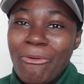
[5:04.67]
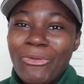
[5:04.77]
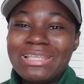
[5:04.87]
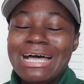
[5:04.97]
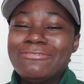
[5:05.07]

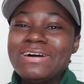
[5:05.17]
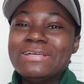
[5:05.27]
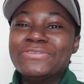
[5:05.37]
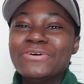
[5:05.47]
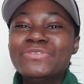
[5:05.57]
What have
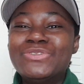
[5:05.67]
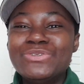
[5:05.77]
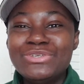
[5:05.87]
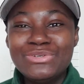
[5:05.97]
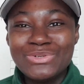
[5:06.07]
I done
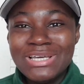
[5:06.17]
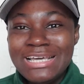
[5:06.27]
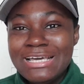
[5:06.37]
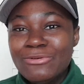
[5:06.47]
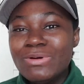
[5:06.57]
to you?
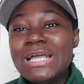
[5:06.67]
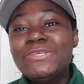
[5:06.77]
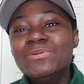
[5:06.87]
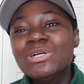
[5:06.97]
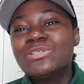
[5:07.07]
Why
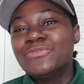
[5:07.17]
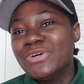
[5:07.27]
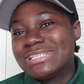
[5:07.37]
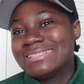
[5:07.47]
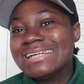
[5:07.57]
do you want to
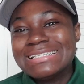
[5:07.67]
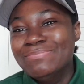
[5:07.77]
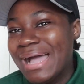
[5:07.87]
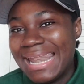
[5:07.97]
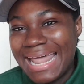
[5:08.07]
frustrate
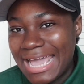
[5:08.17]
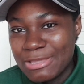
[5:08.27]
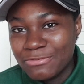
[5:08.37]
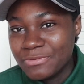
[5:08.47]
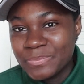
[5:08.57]
my life?